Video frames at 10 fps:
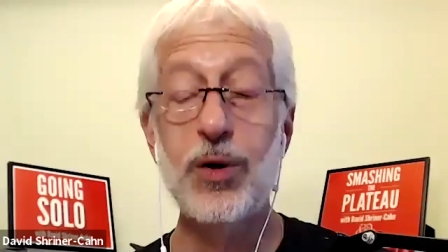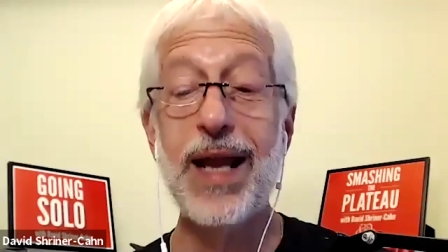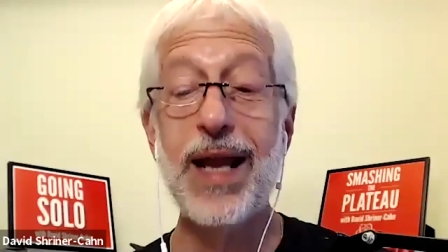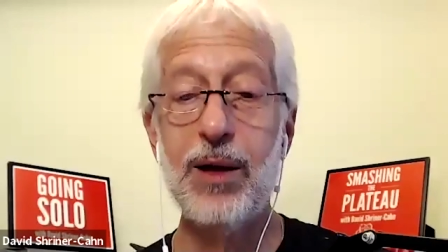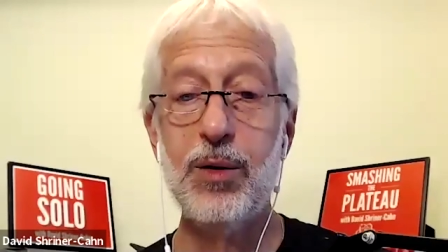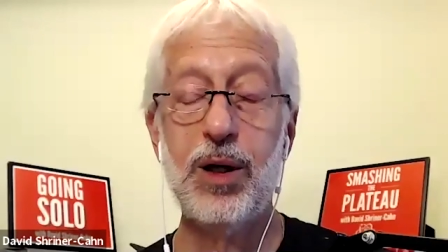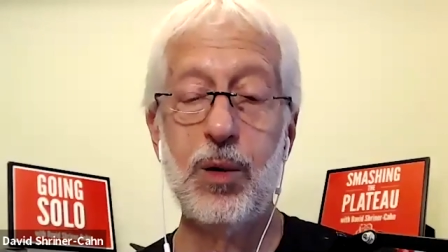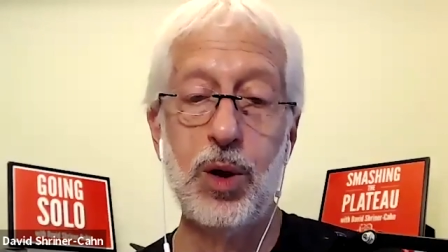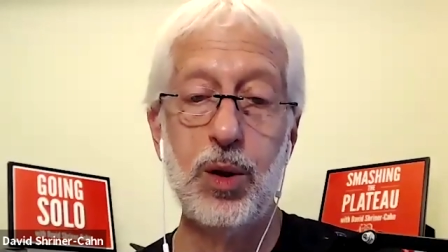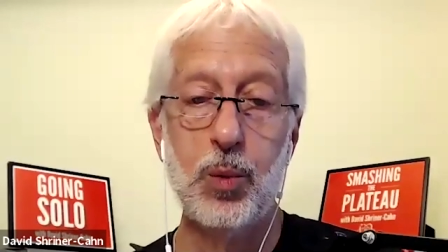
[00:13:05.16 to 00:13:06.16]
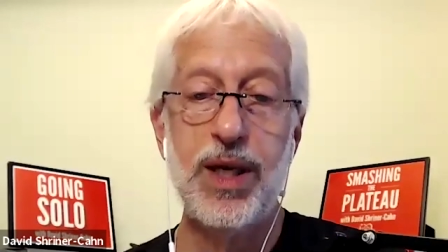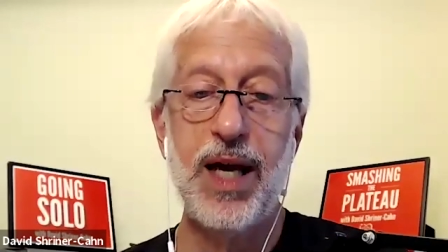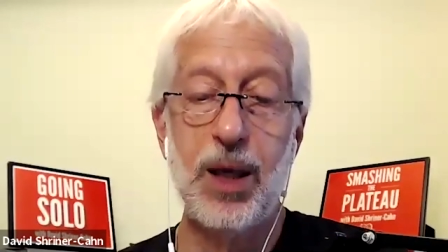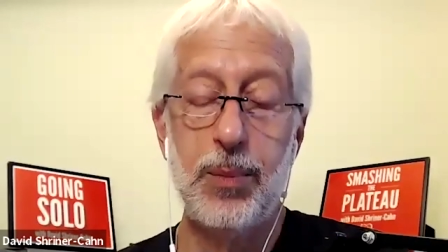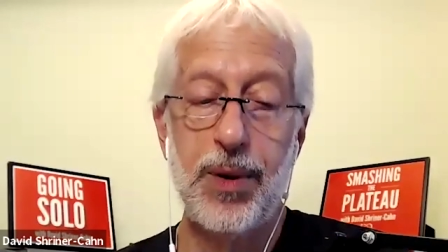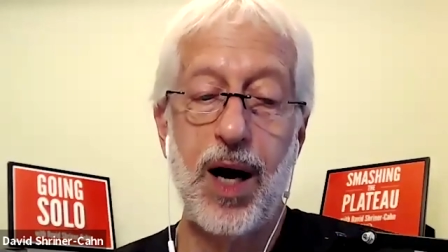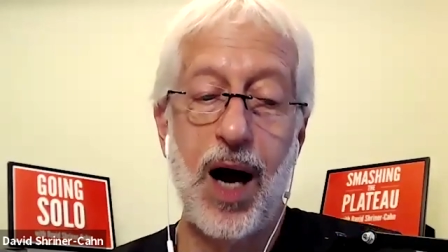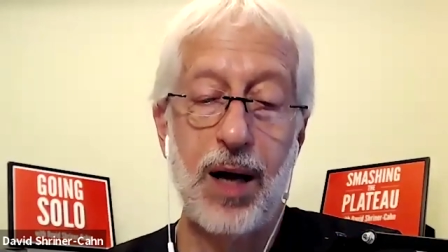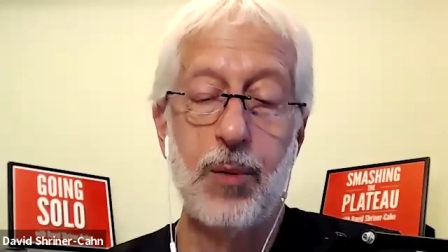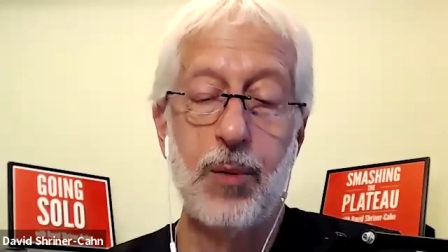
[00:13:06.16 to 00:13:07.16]
now we help yeah
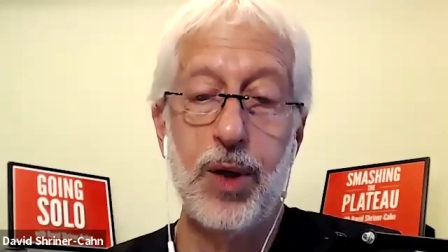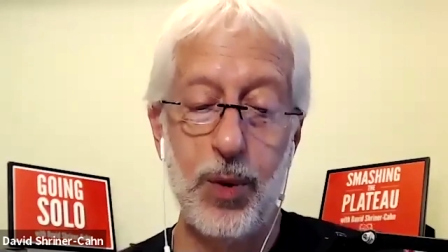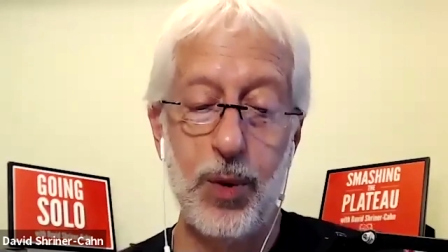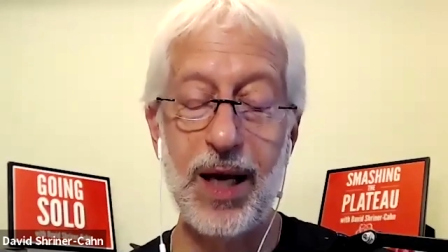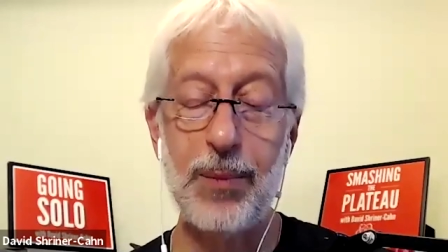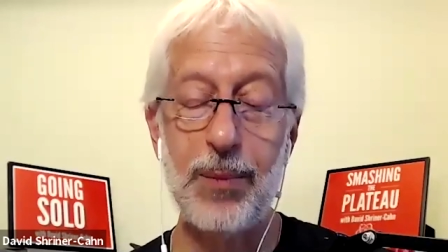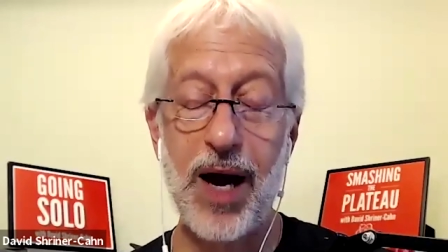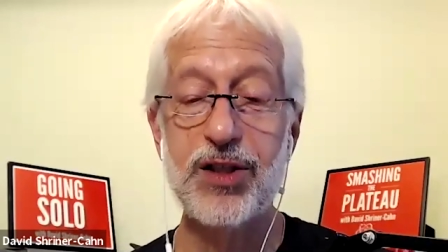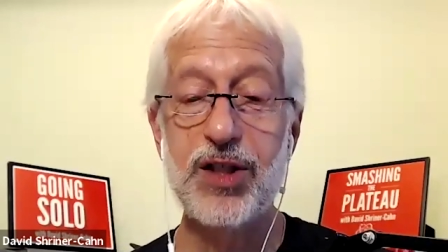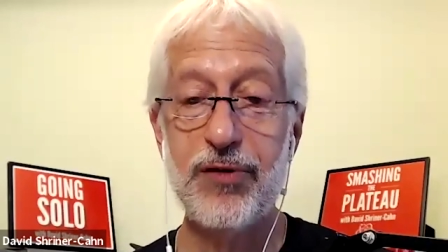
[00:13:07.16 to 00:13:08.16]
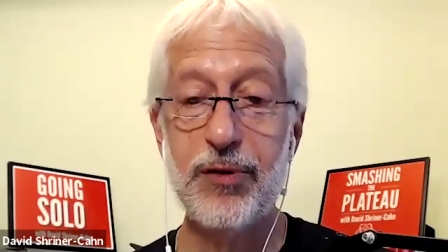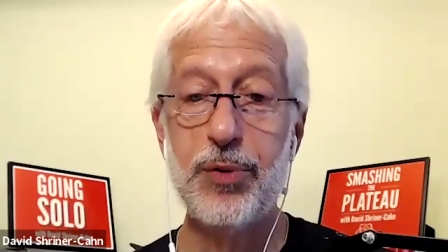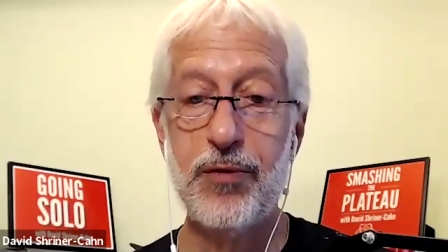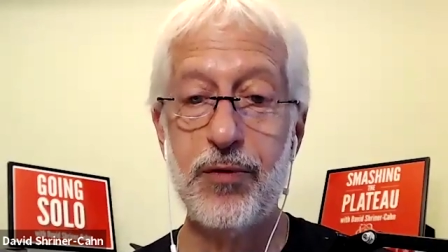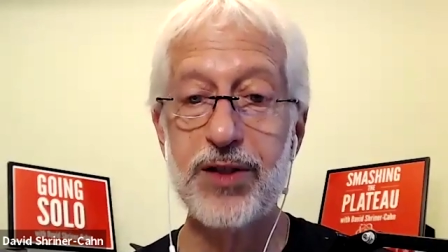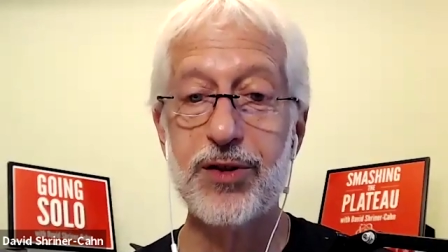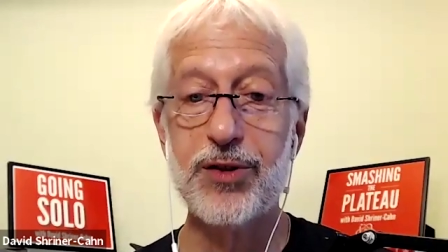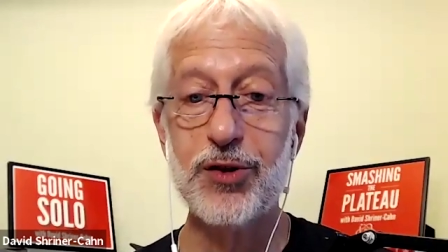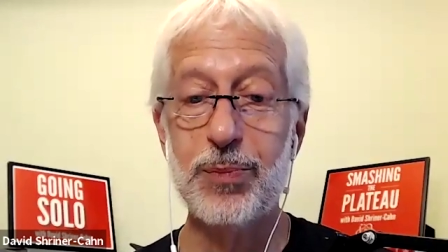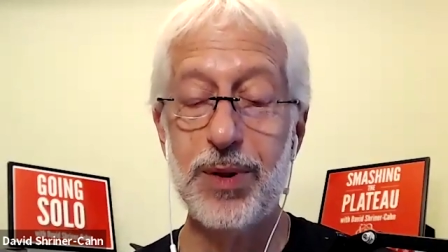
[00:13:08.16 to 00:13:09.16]
we we help high achieving
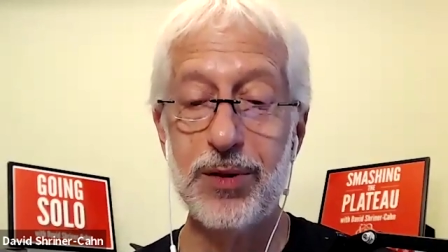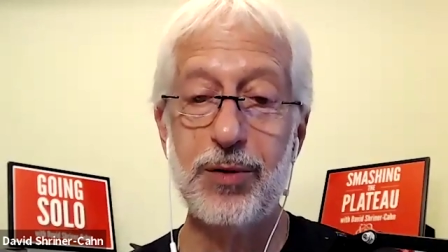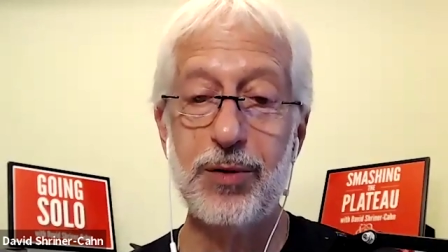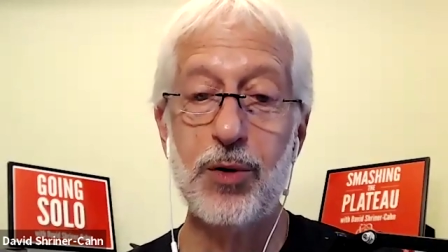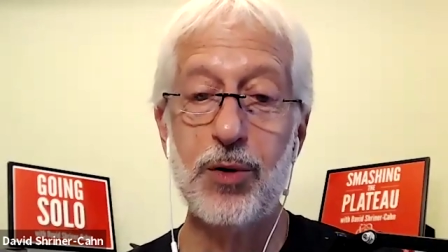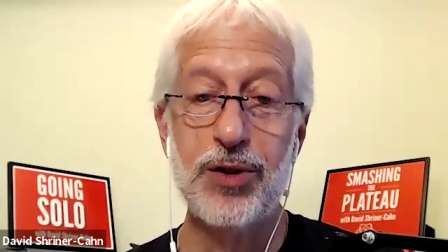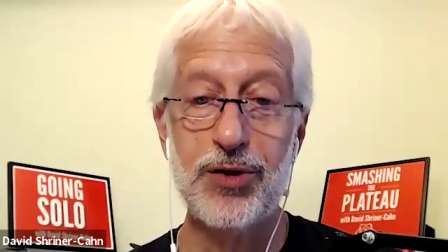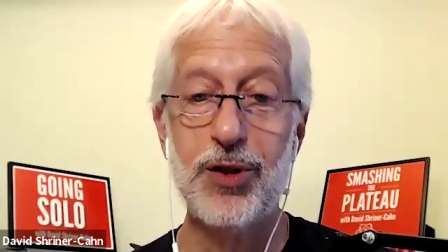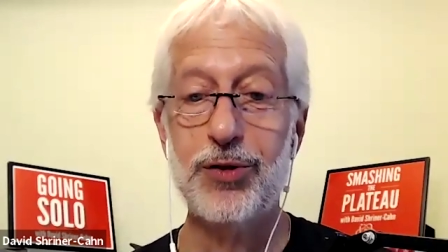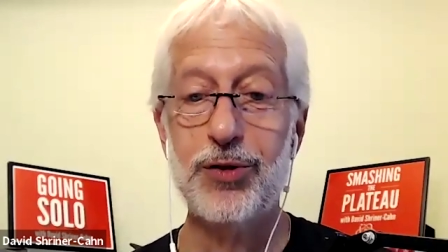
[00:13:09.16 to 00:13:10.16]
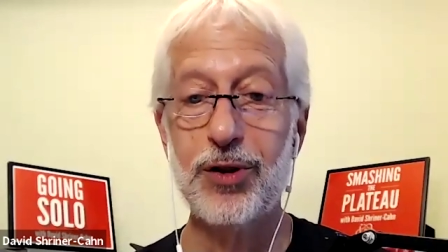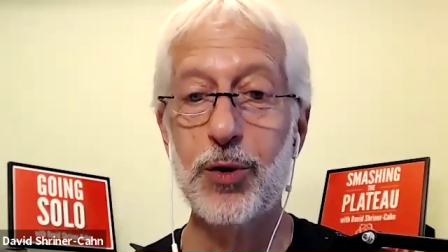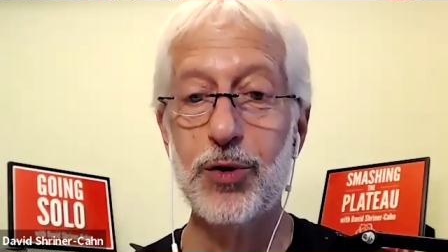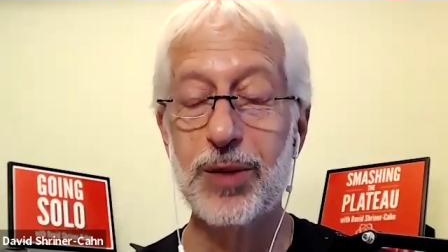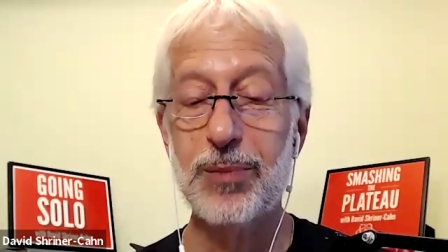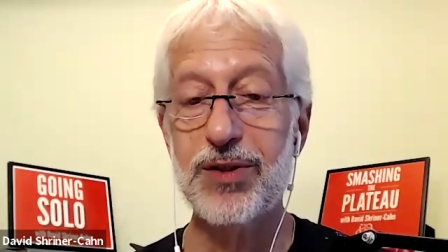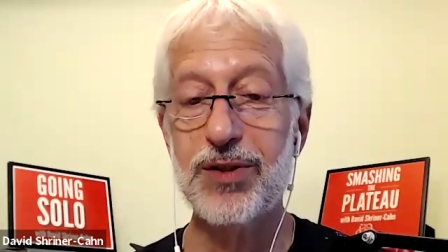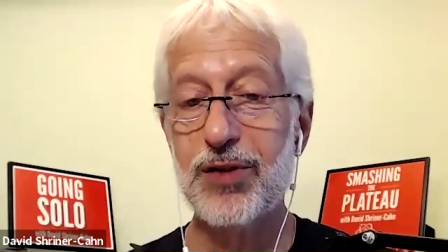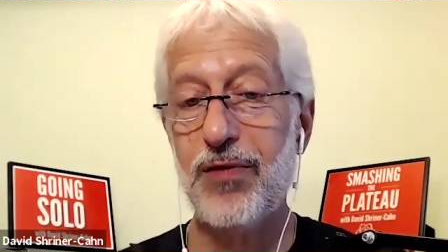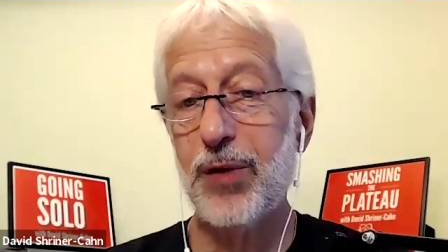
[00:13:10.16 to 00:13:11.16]
professionals build their own consulting or coaching
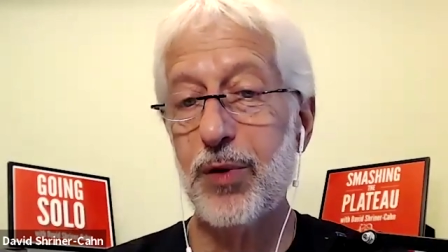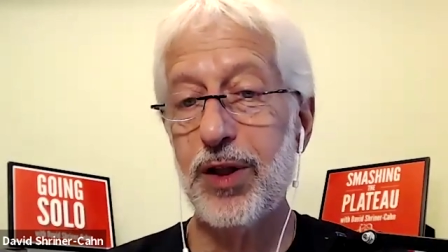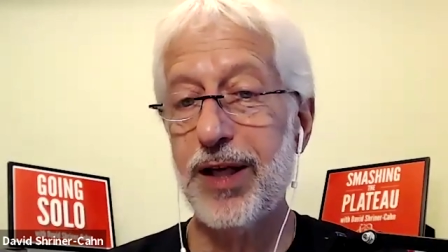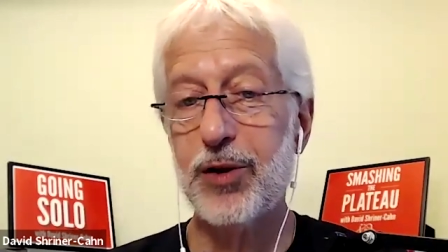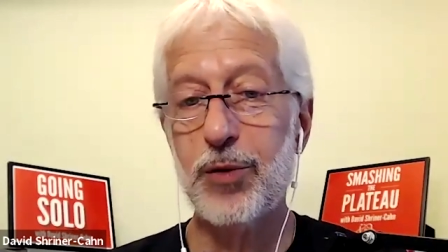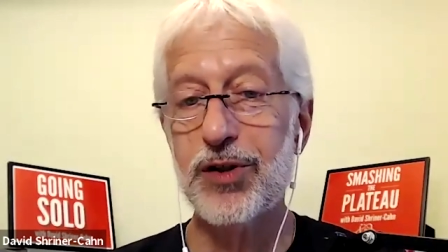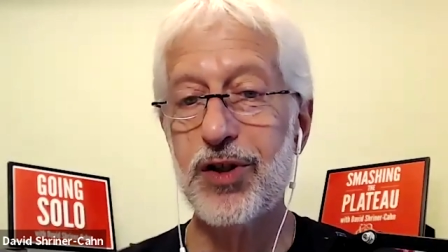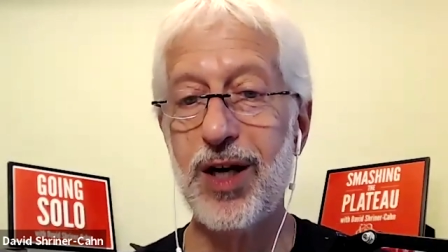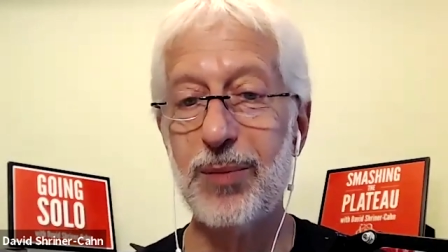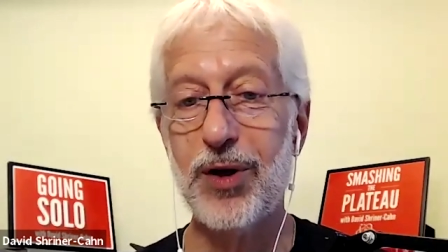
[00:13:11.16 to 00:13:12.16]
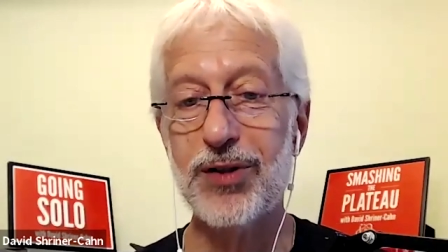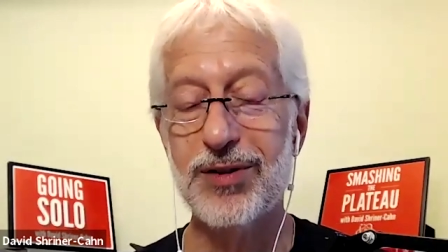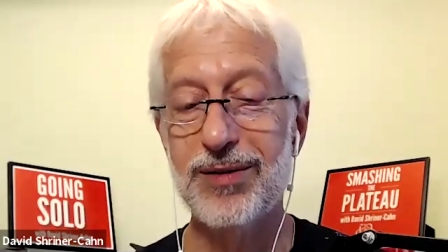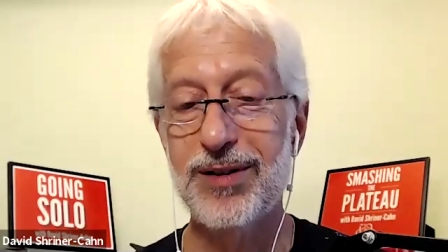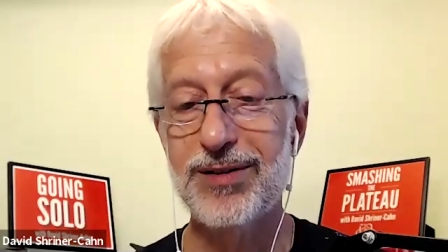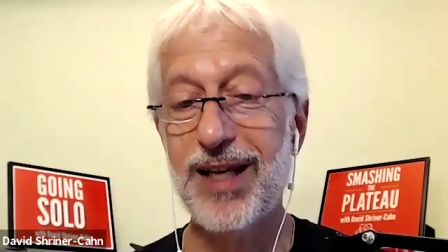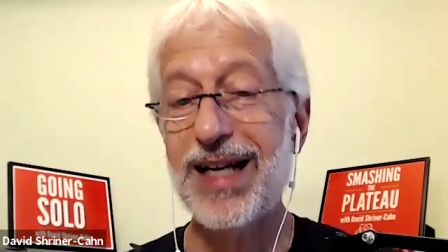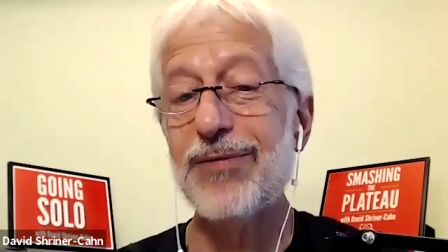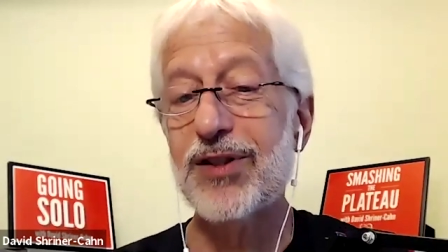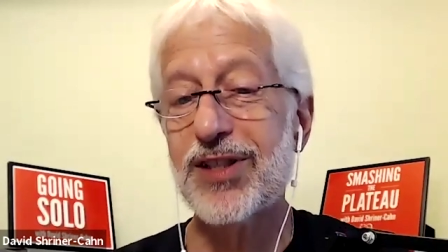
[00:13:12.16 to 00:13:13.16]
business following a late career job loss. Not
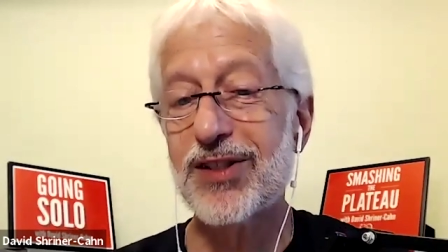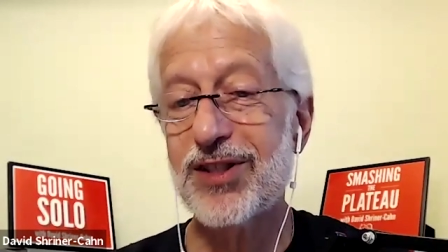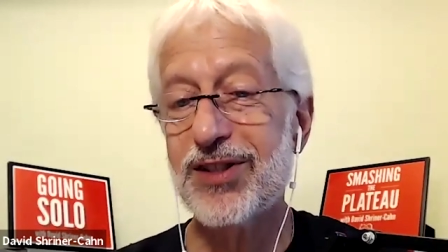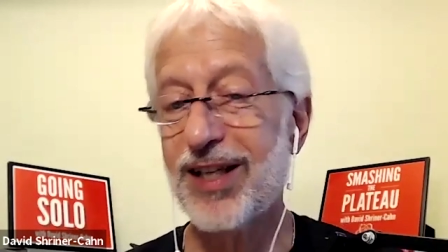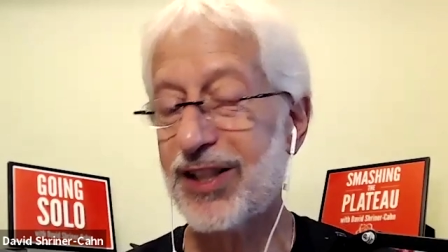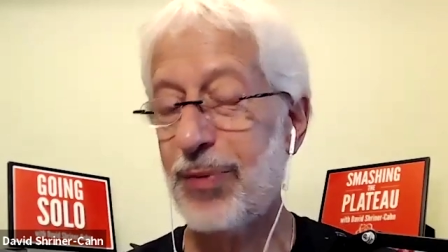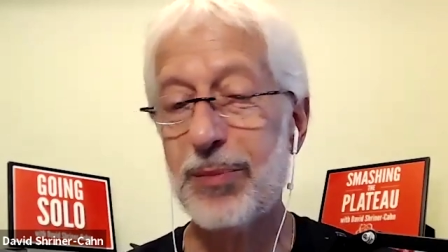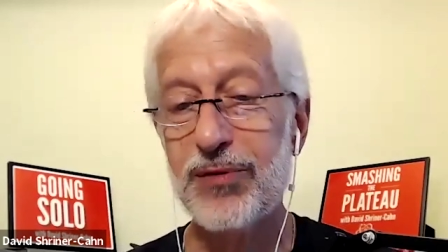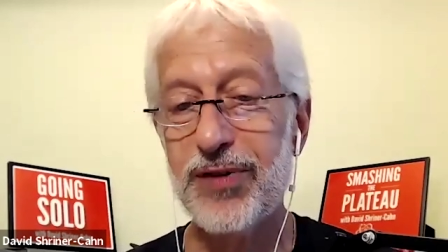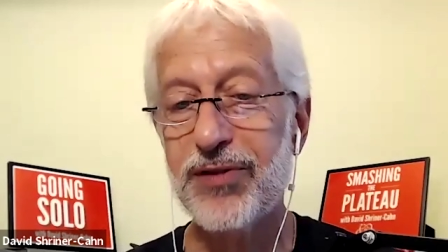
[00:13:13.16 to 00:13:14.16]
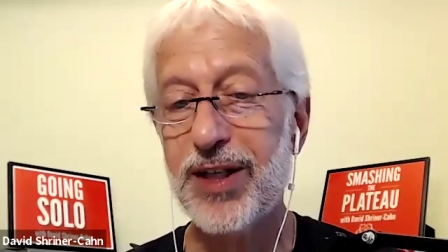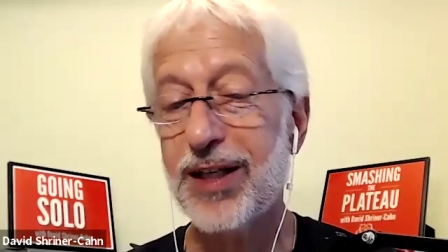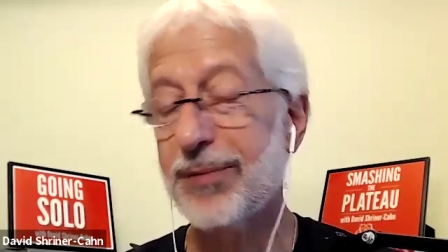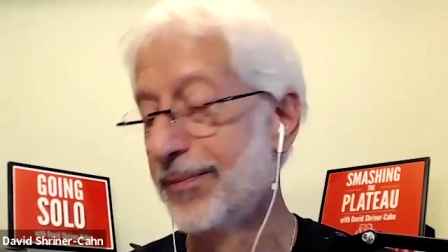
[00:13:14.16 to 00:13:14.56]
even 60 seconds, probably 15.